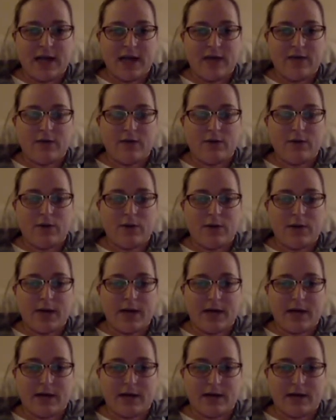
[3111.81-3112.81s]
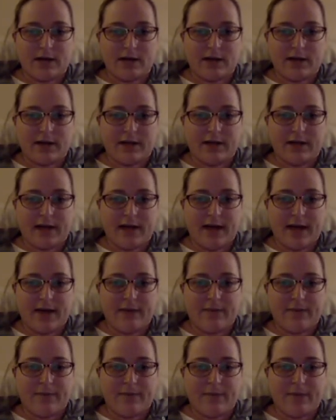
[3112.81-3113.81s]
And if you go ahead and click
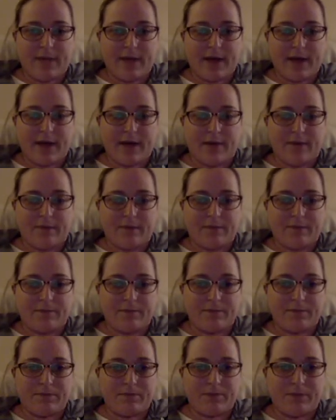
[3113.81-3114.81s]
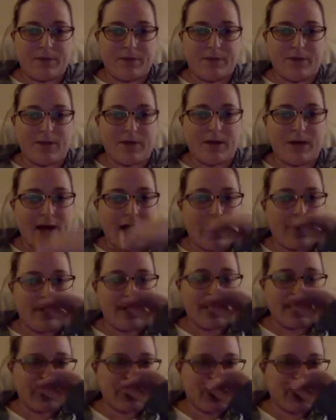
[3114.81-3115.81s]
that, right
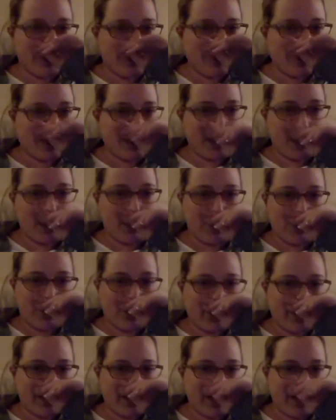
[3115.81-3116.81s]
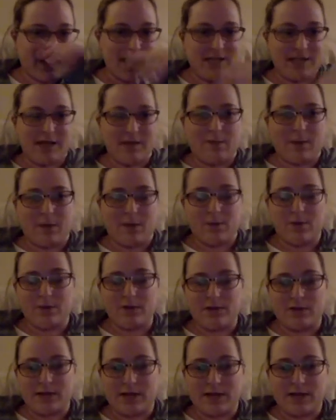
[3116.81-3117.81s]
now it shows that I lost 19
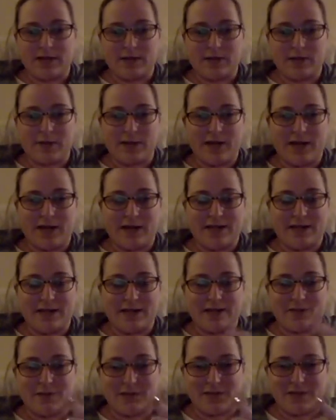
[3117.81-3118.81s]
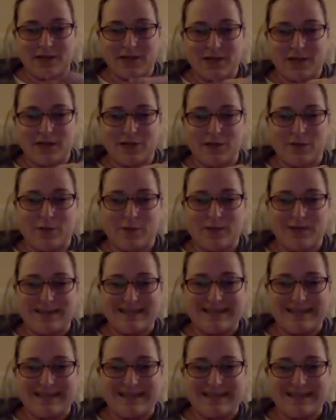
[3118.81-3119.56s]
members in the last 28 days because I like to go on my